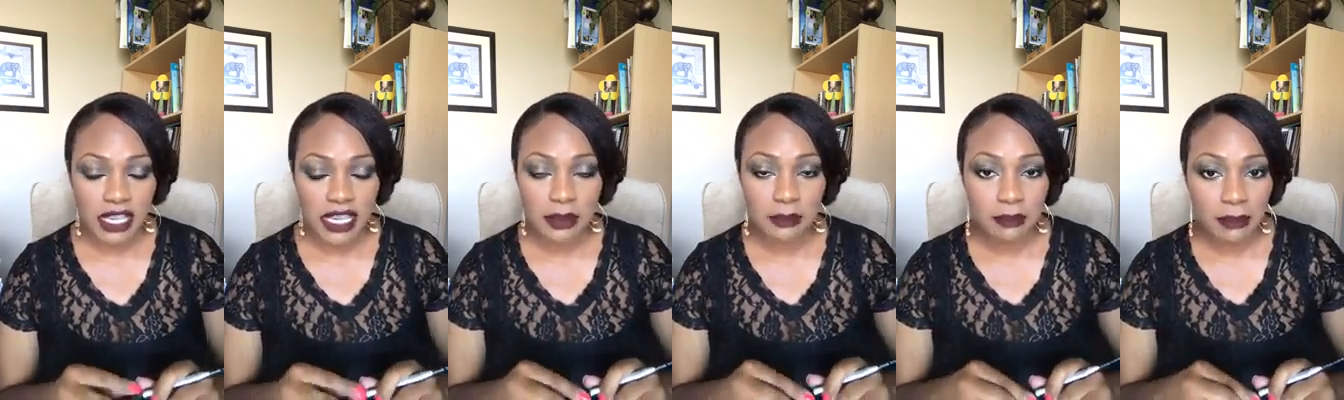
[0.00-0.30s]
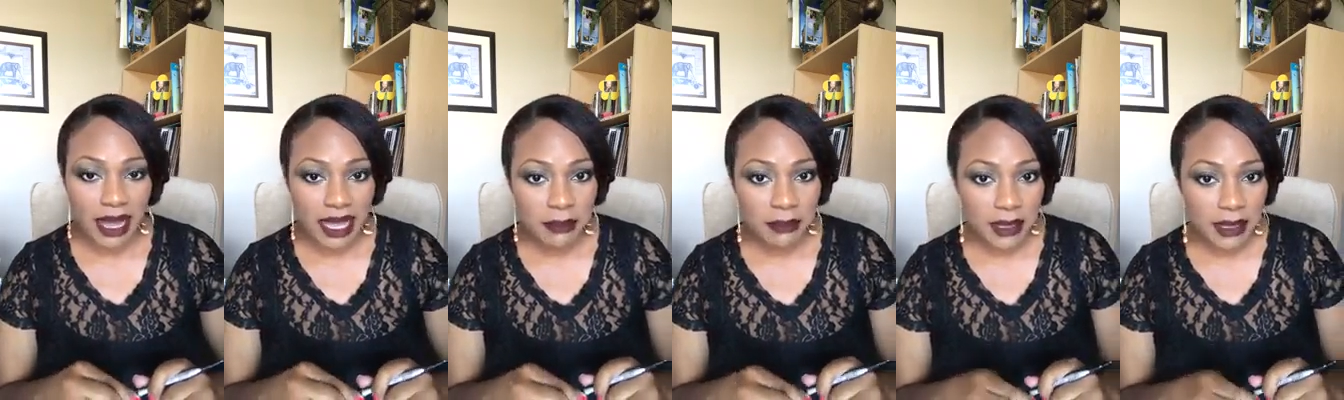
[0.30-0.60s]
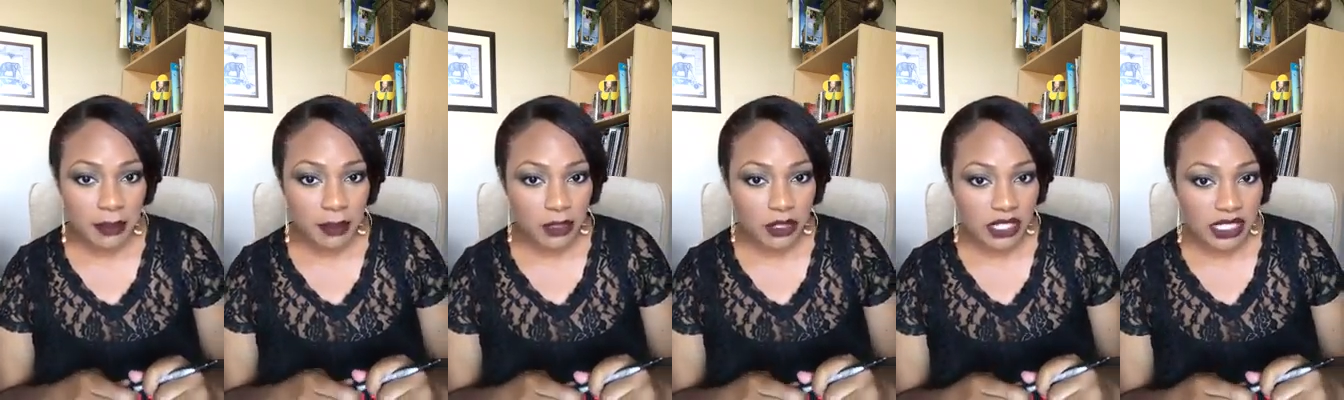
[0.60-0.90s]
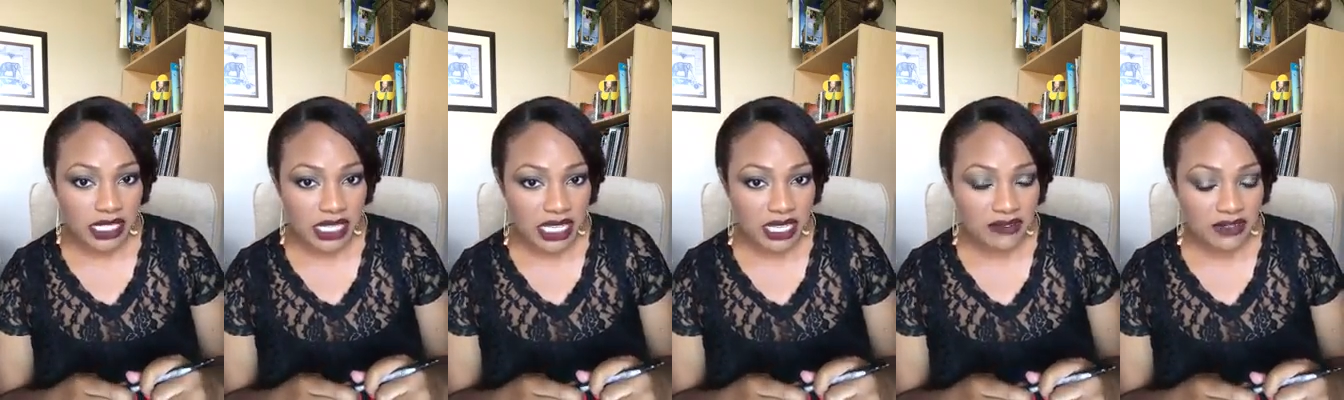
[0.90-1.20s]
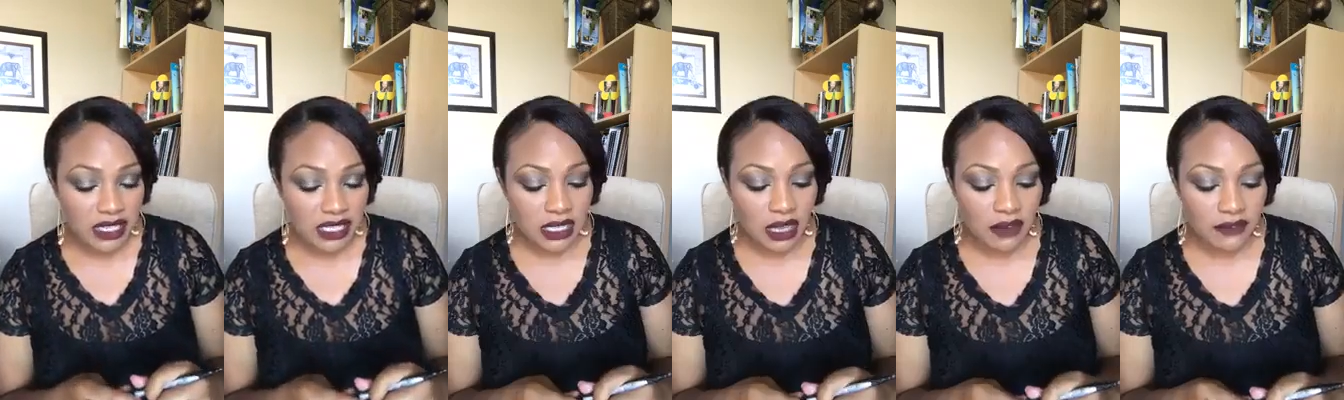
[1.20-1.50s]
it might be
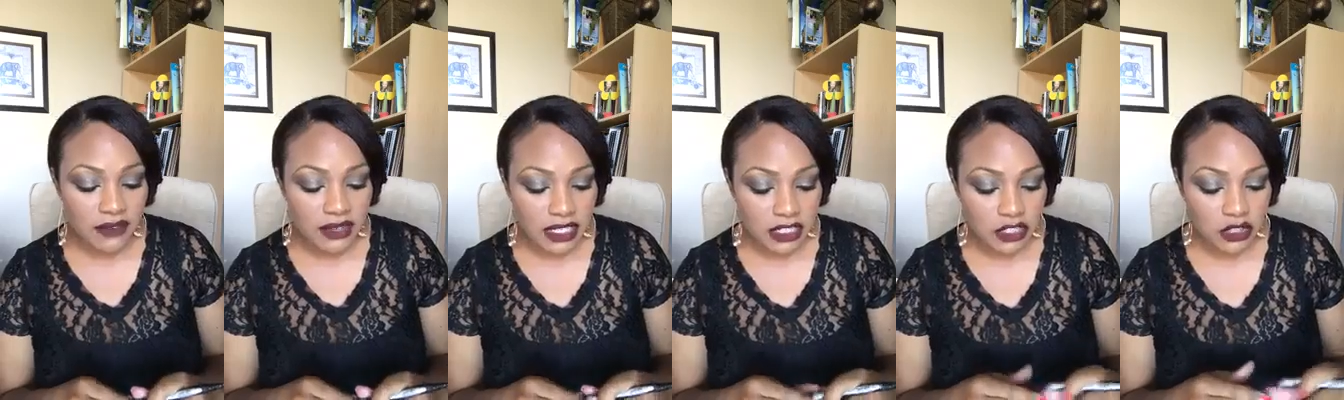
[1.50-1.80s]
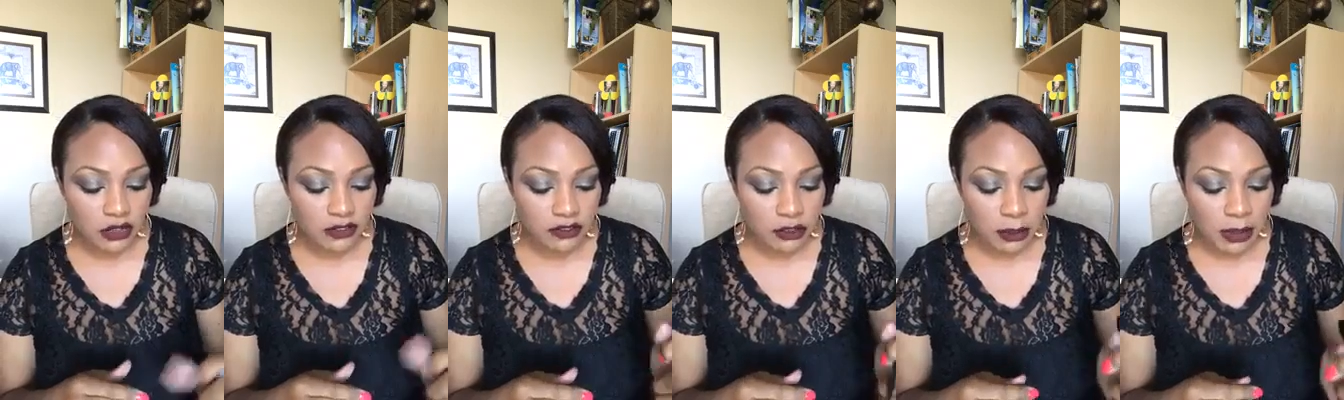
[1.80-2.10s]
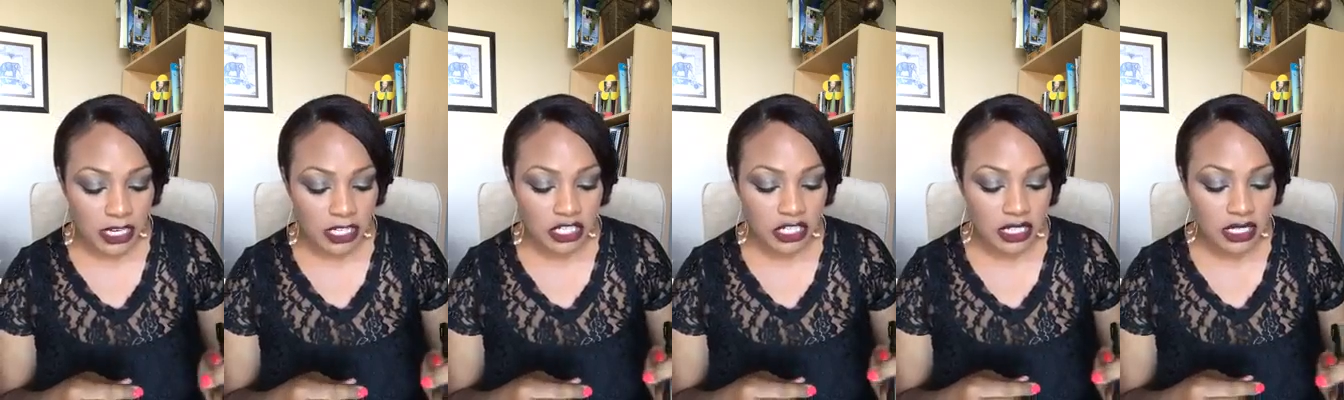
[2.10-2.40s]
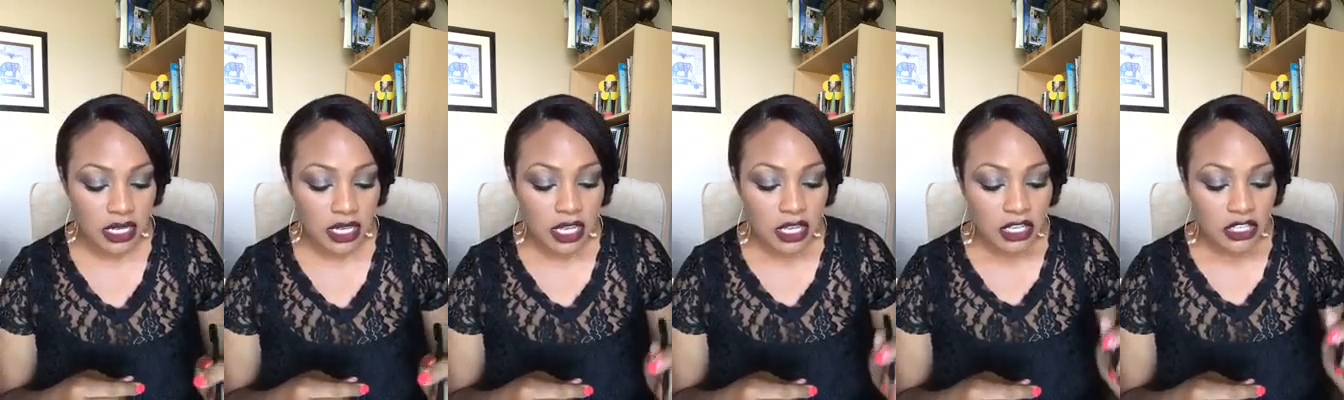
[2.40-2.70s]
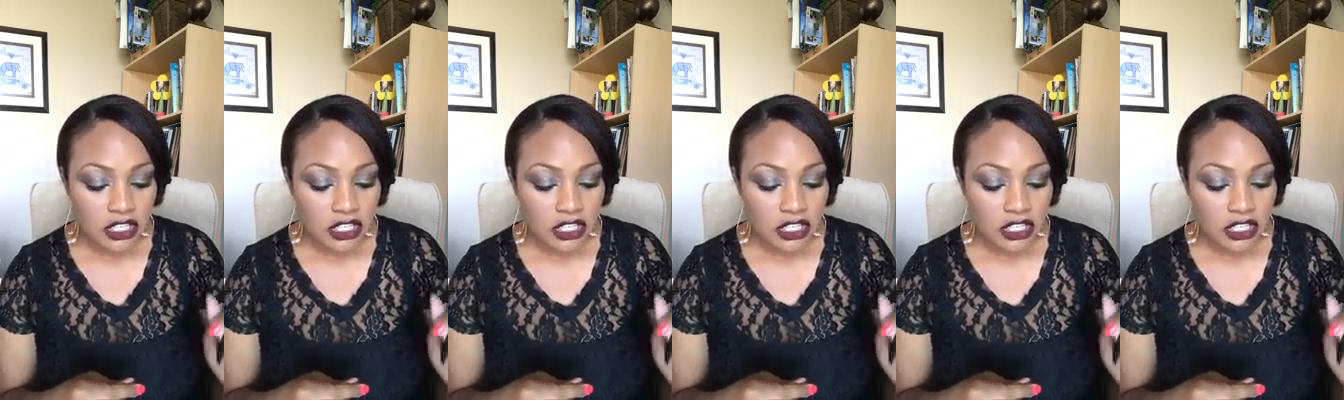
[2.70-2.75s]
perceived as confidential information.